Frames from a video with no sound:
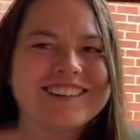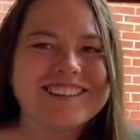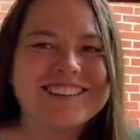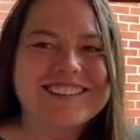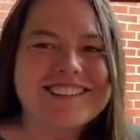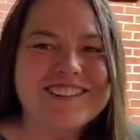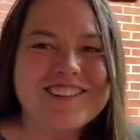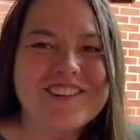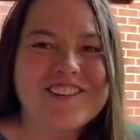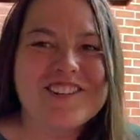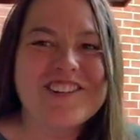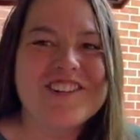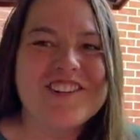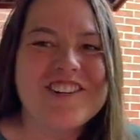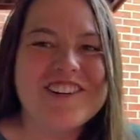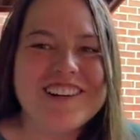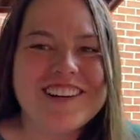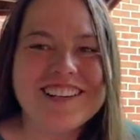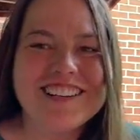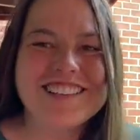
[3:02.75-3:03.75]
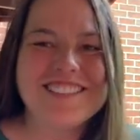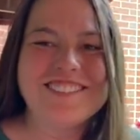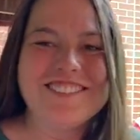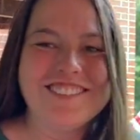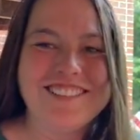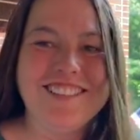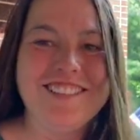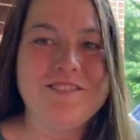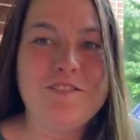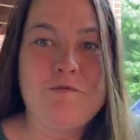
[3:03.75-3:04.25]
So cool!
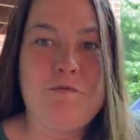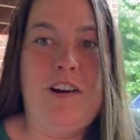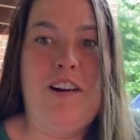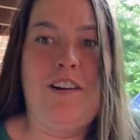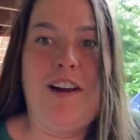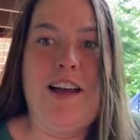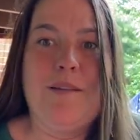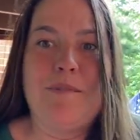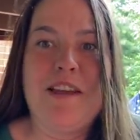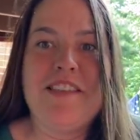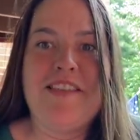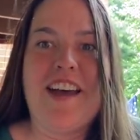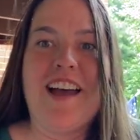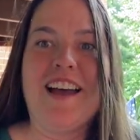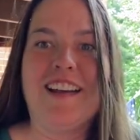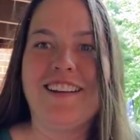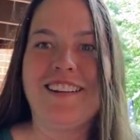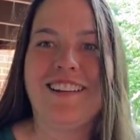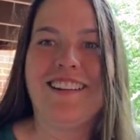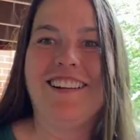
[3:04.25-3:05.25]
I made that.